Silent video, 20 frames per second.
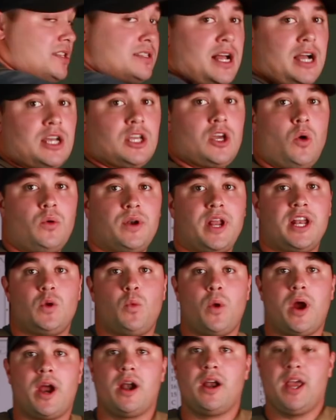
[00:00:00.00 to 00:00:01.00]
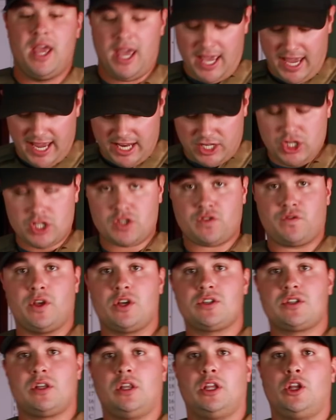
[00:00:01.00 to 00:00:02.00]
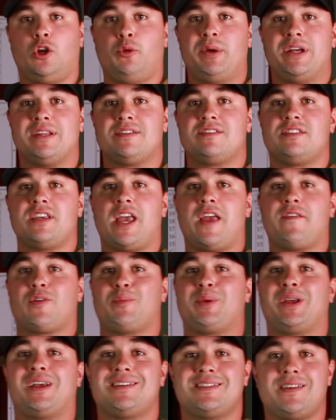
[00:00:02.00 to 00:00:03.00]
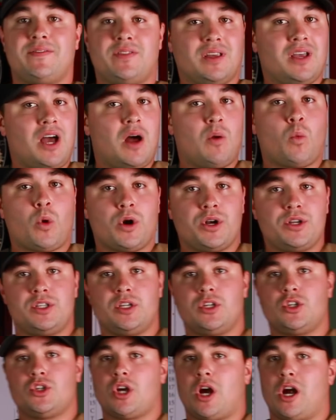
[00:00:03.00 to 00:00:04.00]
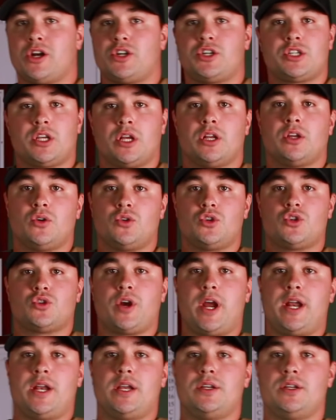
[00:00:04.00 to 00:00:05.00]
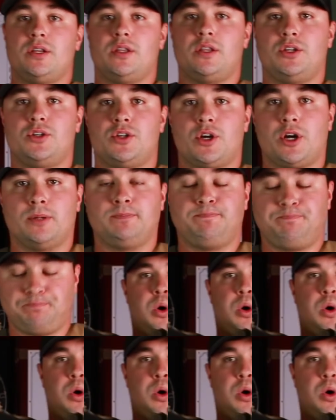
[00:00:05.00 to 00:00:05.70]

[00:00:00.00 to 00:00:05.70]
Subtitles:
It's not going anywhere. It just feels a little bit safer because if the gun were to discharge, it's going to go straight into the dirt.